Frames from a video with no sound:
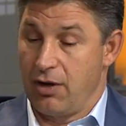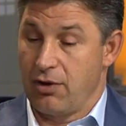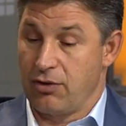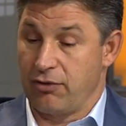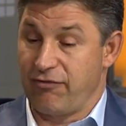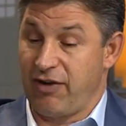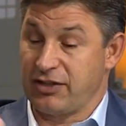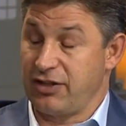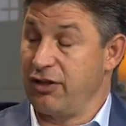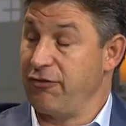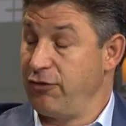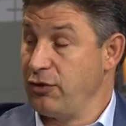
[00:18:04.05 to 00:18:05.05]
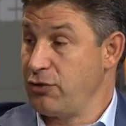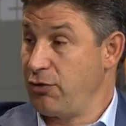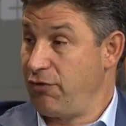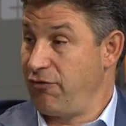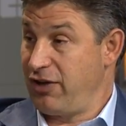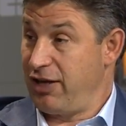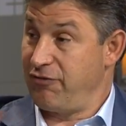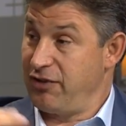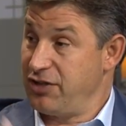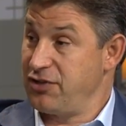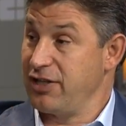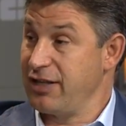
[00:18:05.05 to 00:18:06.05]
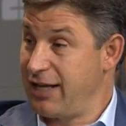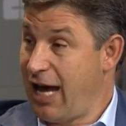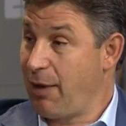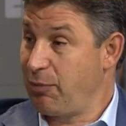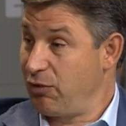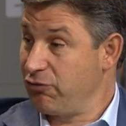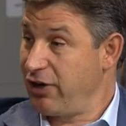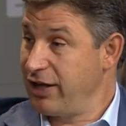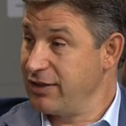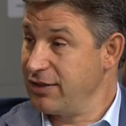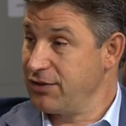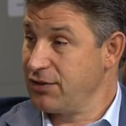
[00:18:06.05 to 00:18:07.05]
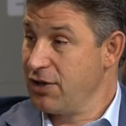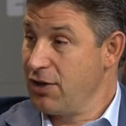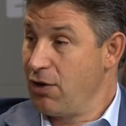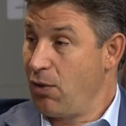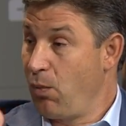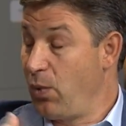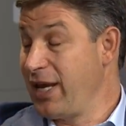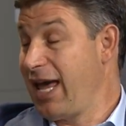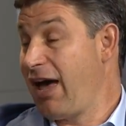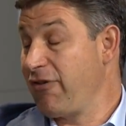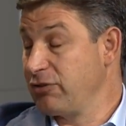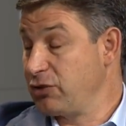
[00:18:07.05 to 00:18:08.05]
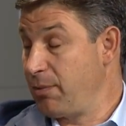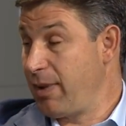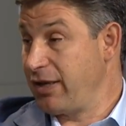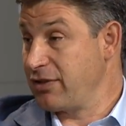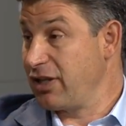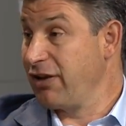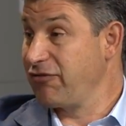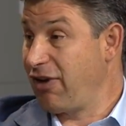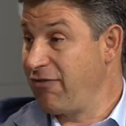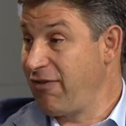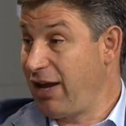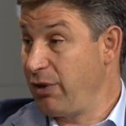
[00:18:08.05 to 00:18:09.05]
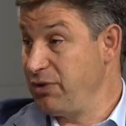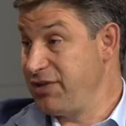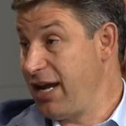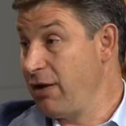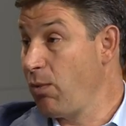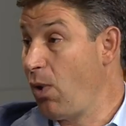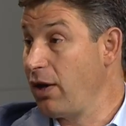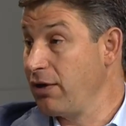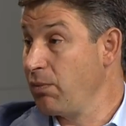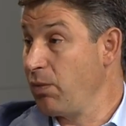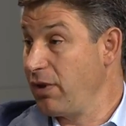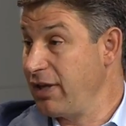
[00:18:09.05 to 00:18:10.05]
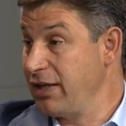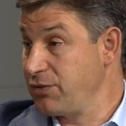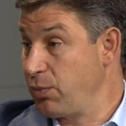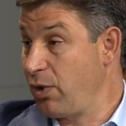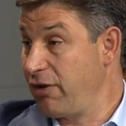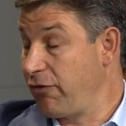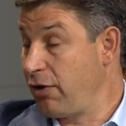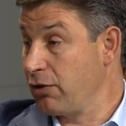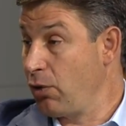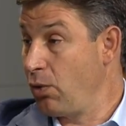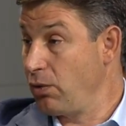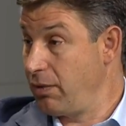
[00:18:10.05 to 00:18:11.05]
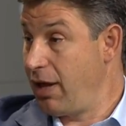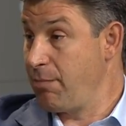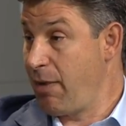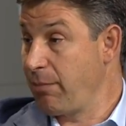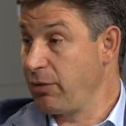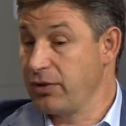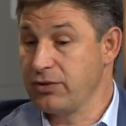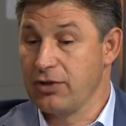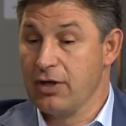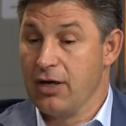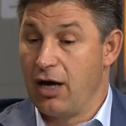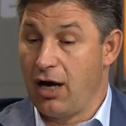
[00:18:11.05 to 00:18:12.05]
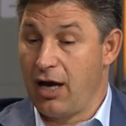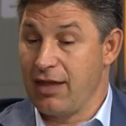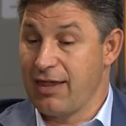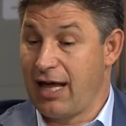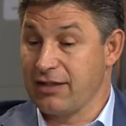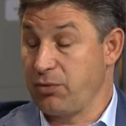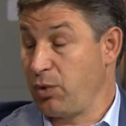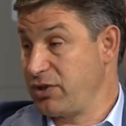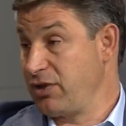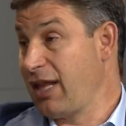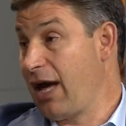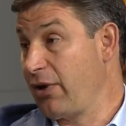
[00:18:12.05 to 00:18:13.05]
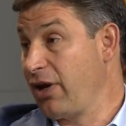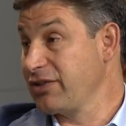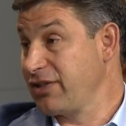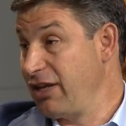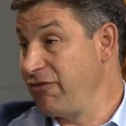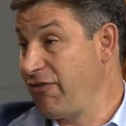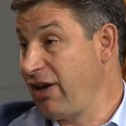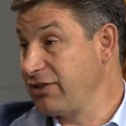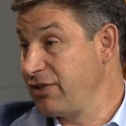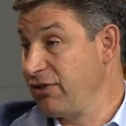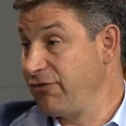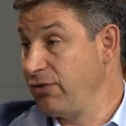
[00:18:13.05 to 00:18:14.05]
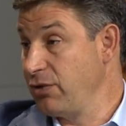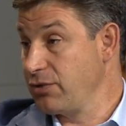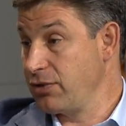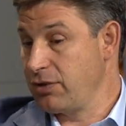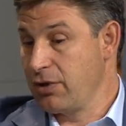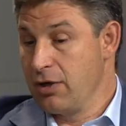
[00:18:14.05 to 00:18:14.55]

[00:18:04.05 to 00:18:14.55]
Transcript: They're investing in the future via VC capital raises, we have tremendous lifetime value day one with each one of our loan and members, uh, and that's what's allowed us to invest in the future.